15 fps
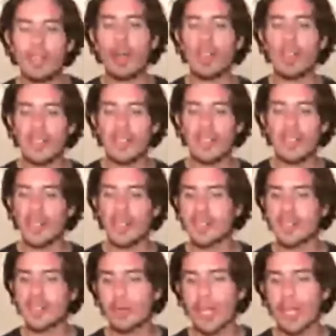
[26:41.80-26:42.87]
Because of all
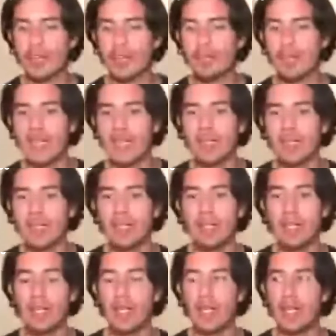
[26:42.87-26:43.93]
these things that we have
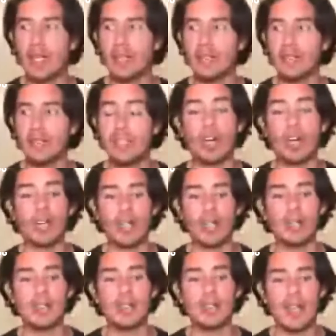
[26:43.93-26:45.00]
been
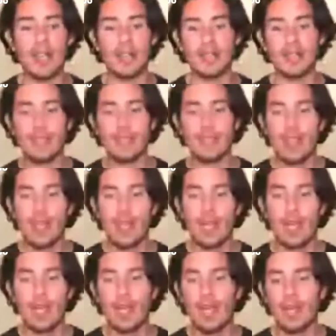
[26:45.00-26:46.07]
talking these days,
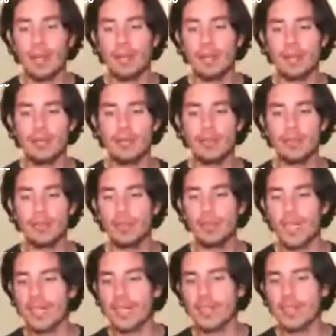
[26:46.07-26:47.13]

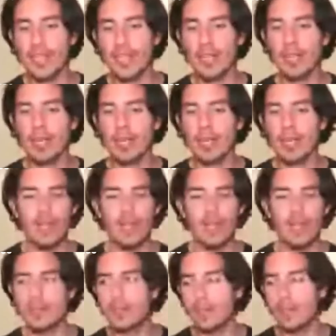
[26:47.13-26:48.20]
yesterday about
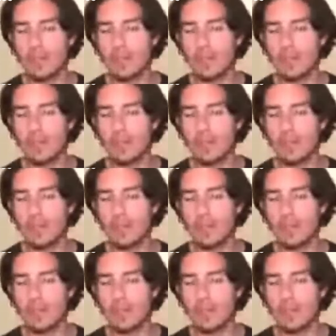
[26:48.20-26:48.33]
this